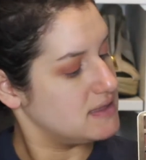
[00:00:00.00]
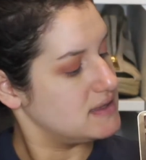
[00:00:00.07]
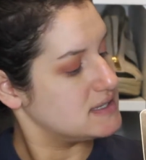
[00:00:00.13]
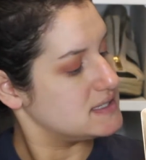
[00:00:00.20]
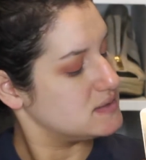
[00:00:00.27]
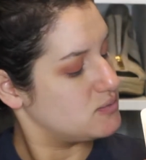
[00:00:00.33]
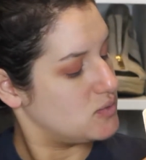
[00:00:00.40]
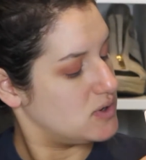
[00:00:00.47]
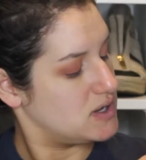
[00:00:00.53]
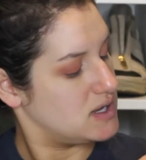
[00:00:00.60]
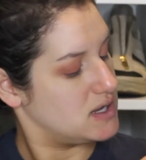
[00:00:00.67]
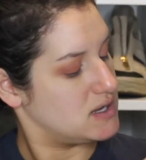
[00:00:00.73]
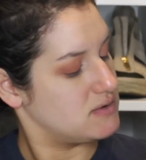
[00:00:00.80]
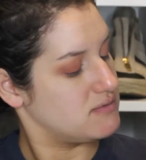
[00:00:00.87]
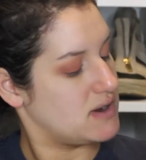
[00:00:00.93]
this
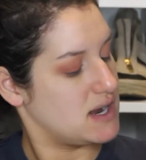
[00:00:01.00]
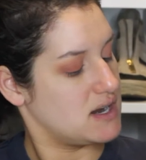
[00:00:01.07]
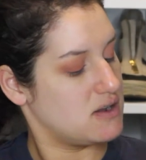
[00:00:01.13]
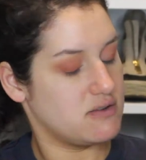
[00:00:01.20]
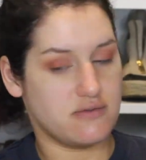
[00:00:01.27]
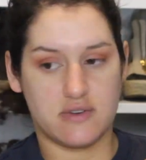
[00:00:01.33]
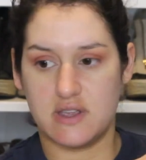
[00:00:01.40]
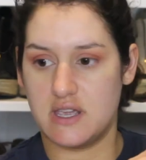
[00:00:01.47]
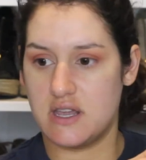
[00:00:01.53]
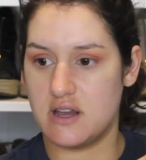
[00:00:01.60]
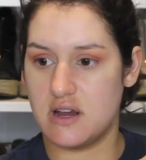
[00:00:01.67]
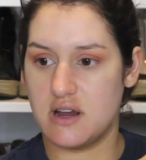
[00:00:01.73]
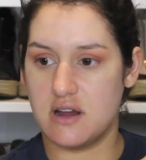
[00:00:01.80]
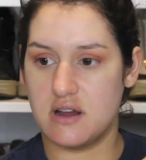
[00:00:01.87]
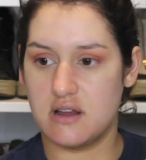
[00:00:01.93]
one right over
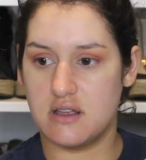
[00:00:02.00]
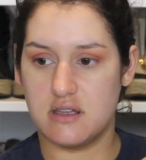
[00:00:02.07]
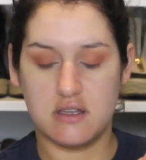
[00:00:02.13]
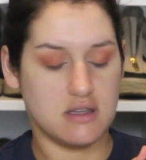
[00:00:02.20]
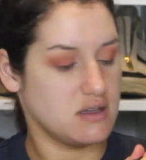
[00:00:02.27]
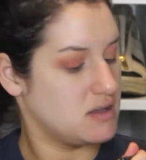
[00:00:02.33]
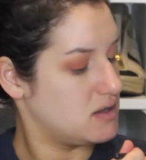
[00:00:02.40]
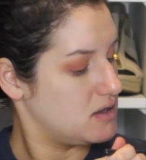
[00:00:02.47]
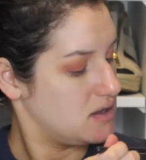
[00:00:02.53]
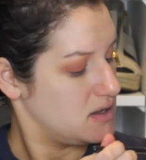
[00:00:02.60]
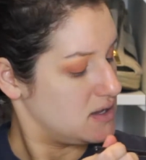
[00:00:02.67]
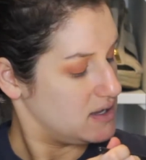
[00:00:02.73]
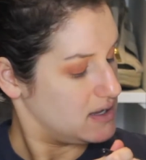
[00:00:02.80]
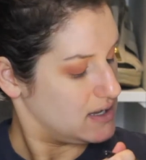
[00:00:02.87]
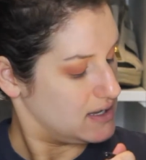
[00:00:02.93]
here.
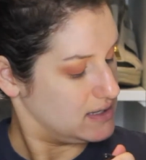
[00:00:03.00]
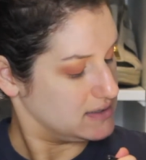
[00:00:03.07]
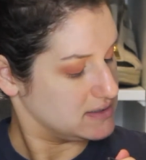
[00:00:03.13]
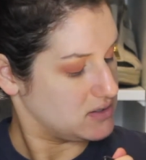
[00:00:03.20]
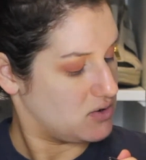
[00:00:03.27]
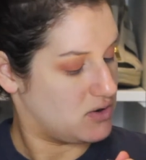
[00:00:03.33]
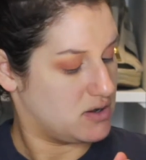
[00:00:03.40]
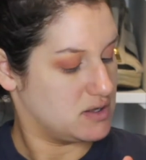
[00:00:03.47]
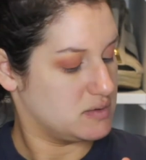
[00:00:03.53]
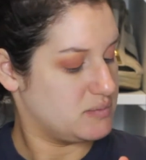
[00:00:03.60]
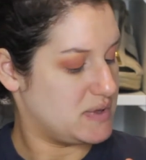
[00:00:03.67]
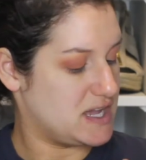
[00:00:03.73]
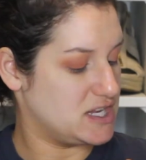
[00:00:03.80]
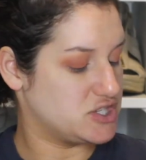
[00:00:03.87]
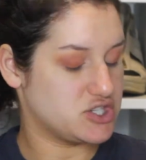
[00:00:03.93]
It's
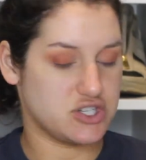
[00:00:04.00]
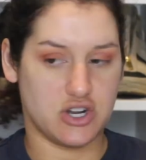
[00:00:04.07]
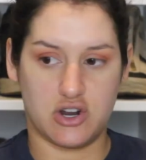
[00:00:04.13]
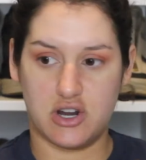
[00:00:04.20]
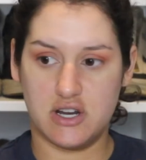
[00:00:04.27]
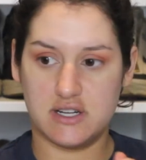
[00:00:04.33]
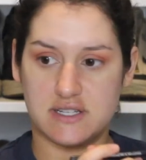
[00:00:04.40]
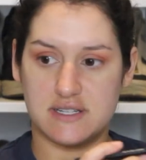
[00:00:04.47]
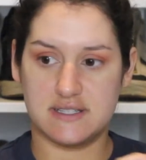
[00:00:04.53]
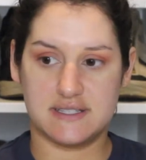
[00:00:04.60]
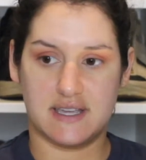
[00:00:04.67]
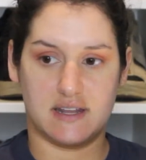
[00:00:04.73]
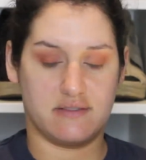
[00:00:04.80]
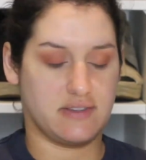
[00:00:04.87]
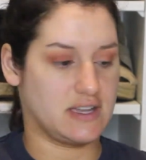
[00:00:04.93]
called Peach Tarte.
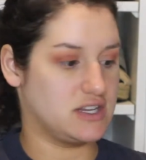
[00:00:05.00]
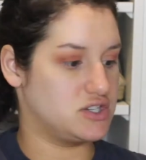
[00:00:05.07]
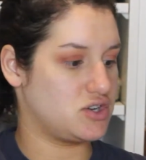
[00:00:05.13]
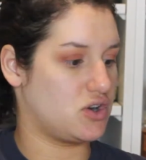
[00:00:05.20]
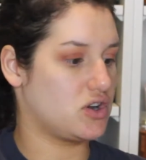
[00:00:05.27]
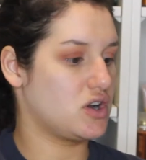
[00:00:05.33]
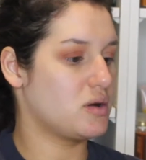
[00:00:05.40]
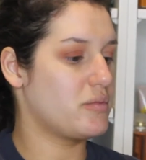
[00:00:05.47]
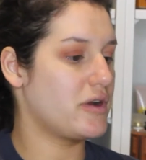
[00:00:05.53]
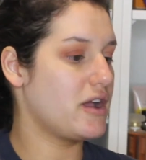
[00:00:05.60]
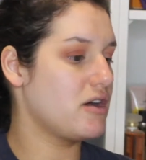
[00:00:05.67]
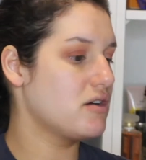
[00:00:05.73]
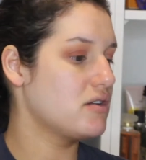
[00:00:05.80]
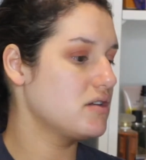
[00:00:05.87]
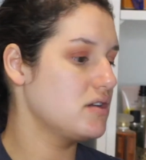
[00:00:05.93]
It's kind of like a darker
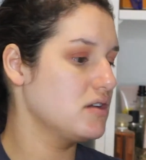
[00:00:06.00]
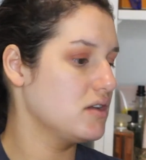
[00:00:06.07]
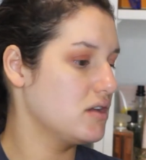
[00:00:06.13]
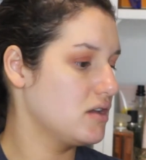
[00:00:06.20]
brown.